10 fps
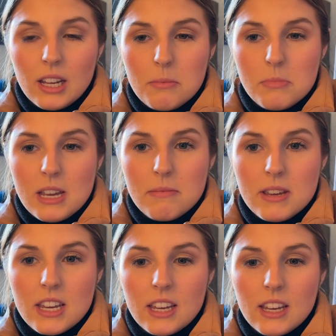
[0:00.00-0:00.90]
And
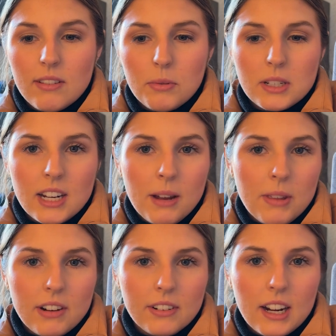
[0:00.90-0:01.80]
maybe if we time
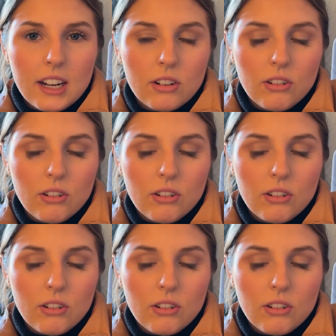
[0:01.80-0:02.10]
that right,